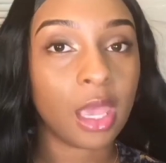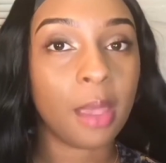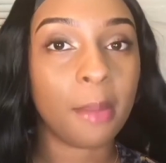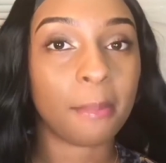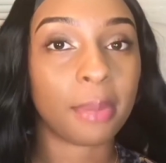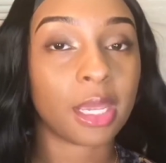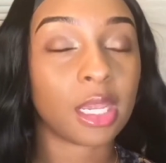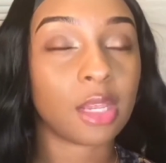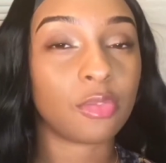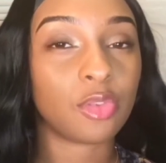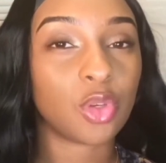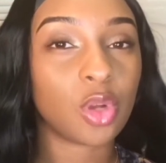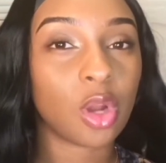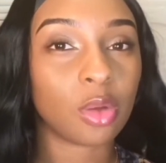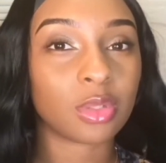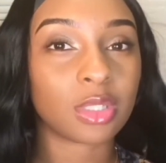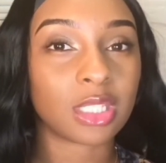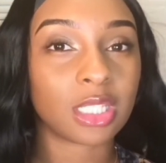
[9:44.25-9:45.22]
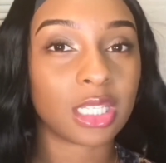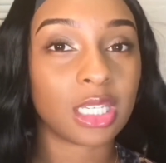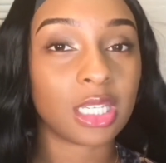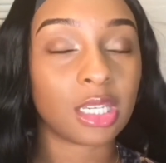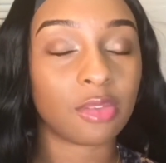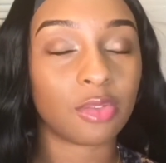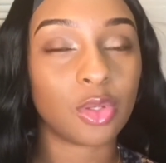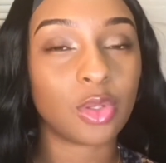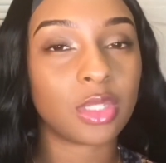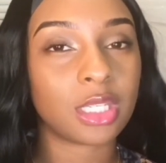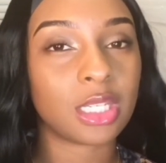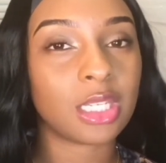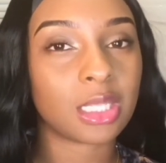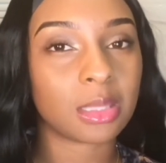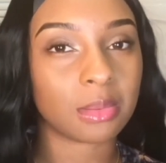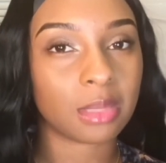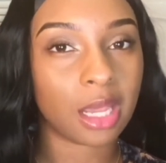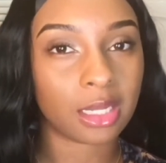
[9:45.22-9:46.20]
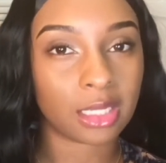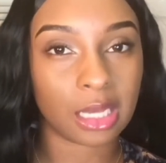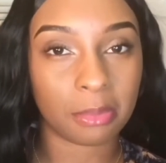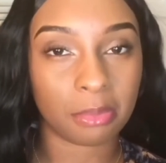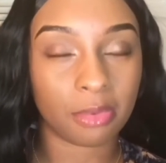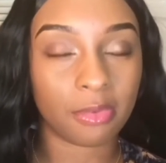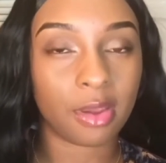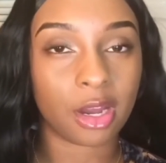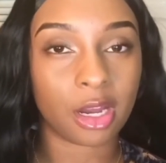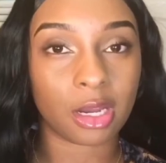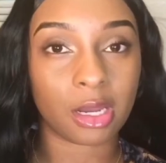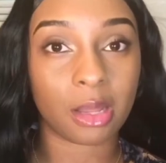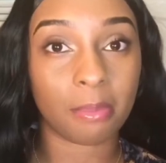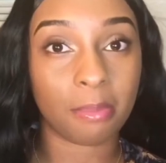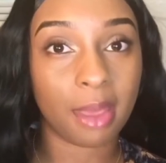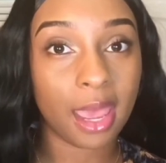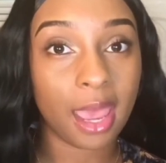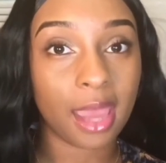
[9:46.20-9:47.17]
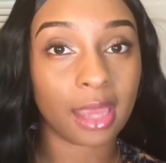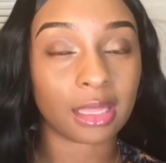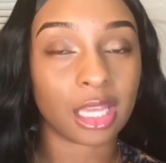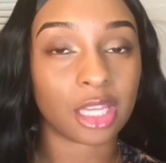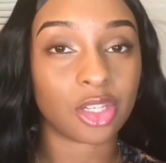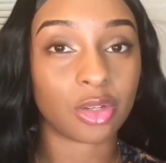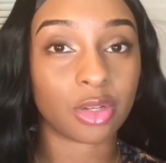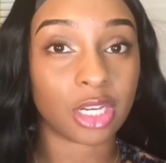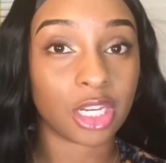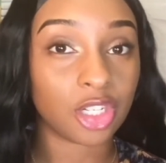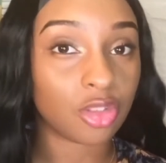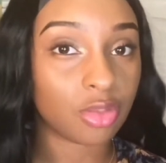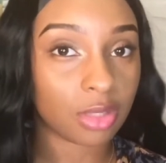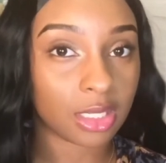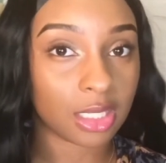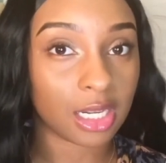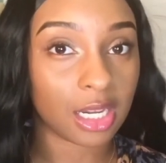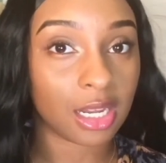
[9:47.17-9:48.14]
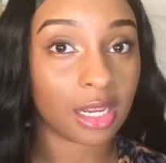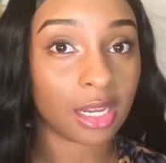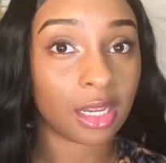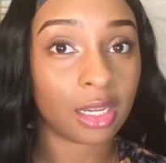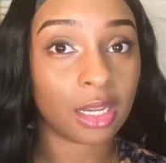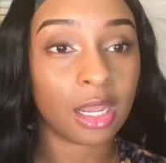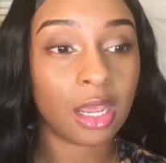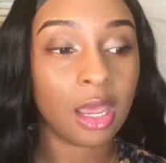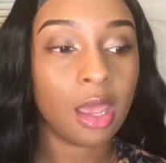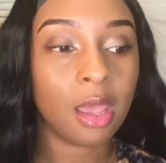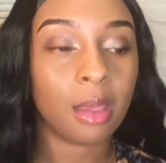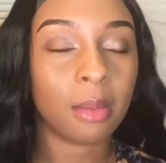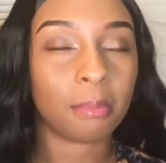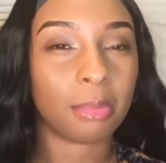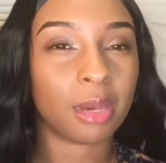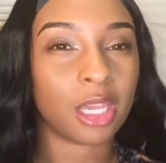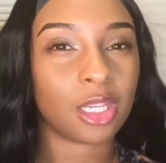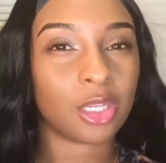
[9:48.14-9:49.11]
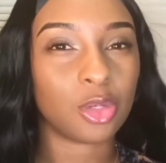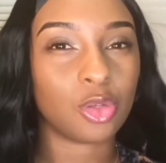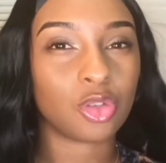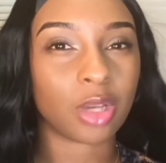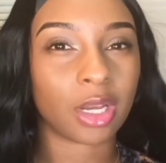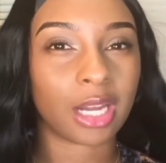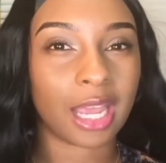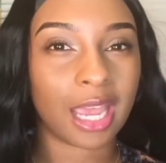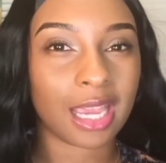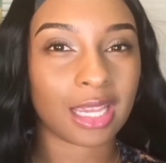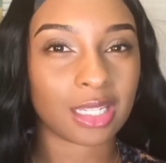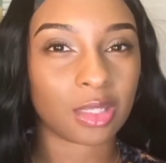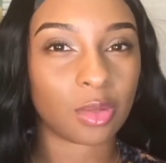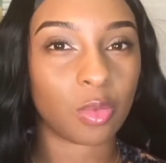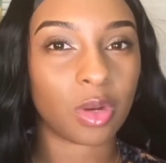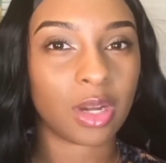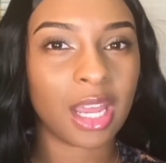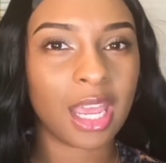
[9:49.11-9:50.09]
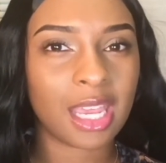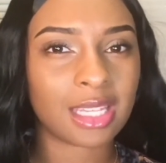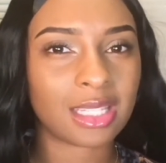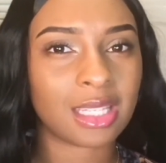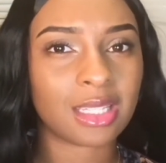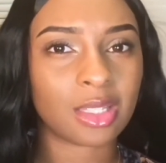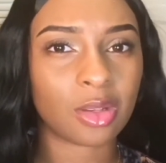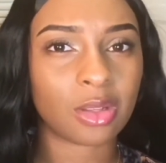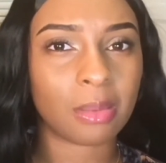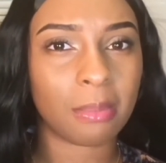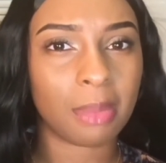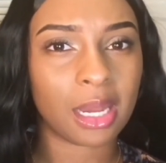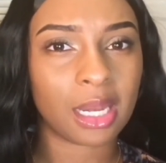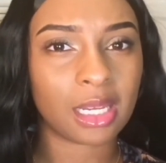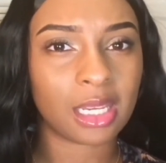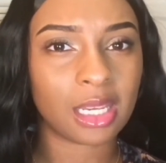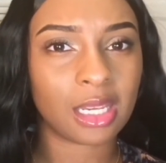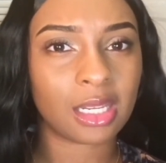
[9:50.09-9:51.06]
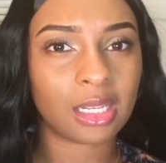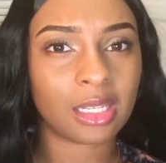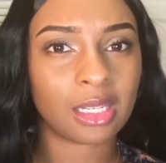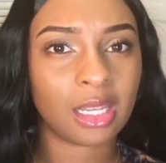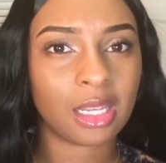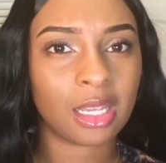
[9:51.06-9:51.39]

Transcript: But if you see some type of hair in the pack that you're interested in, but you try to ask someone, hey, is this on the mannequin?